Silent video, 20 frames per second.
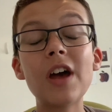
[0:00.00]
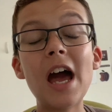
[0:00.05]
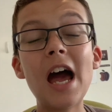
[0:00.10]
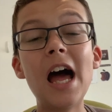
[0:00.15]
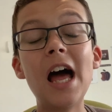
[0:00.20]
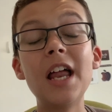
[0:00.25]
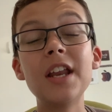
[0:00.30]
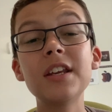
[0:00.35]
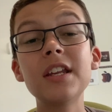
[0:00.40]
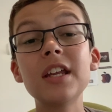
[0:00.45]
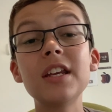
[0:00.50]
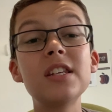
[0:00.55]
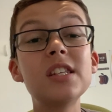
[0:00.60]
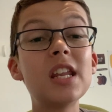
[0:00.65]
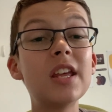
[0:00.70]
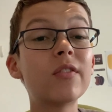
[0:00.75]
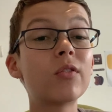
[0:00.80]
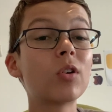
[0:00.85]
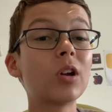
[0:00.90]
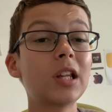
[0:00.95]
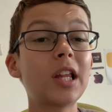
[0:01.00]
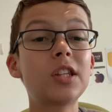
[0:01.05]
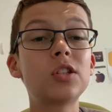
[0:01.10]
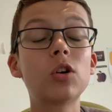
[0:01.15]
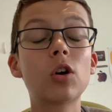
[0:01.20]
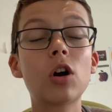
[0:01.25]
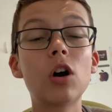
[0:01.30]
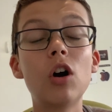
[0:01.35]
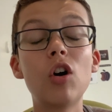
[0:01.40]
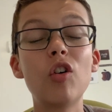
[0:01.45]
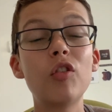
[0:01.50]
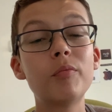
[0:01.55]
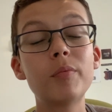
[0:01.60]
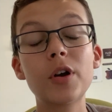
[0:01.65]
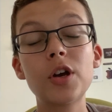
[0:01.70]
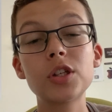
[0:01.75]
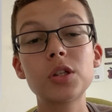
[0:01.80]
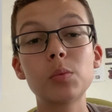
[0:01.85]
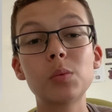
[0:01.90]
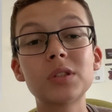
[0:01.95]
and it never really took off
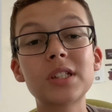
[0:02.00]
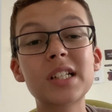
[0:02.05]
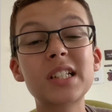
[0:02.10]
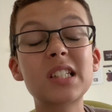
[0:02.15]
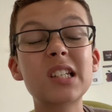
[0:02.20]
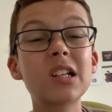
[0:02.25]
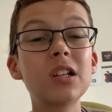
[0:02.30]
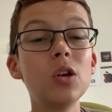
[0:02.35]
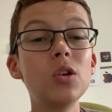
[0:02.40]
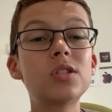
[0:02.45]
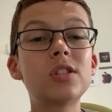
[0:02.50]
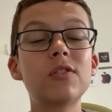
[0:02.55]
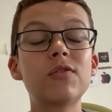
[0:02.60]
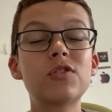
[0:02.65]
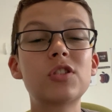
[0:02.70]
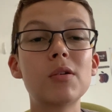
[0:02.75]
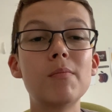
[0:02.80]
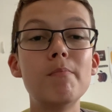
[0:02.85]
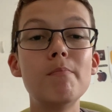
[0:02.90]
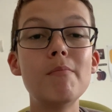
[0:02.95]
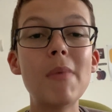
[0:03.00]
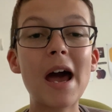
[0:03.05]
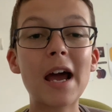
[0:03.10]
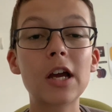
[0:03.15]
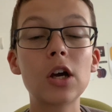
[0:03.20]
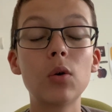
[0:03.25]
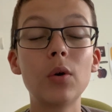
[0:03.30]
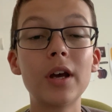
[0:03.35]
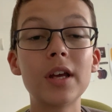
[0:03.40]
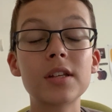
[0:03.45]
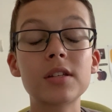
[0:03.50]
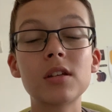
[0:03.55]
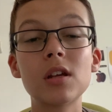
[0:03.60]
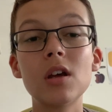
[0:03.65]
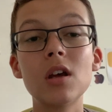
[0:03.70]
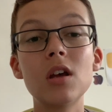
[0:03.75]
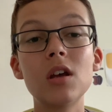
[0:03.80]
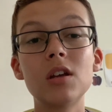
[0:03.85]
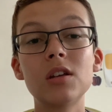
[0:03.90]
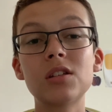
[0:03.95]
because it was exclusive to macOS.
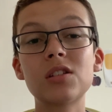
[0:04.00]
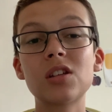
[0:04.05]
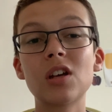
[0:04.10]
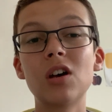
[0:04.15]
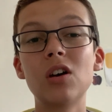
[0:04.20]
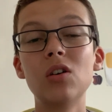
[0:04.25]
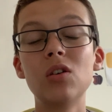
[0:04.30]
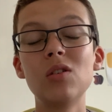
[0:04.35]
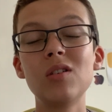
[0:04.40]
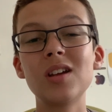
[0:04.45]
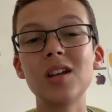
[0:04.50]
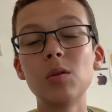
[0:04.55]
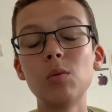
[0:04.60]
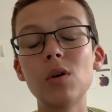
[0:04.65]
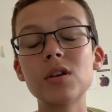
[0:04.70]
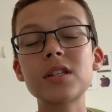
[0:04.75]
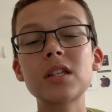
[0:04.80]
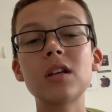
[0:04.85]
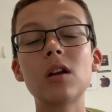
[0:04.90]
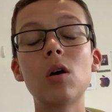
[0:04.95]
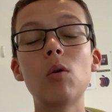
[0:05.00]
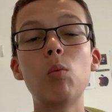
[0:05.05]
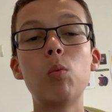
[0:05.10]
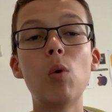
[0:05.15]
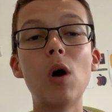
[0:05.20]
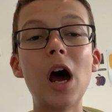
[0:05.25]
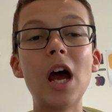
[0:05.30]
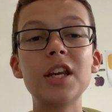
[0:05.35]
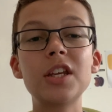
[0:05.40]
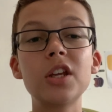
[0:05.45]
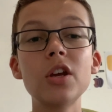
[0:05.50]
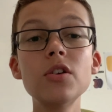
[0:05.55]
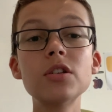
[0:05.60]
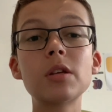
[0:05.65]
So it wasn't a wide user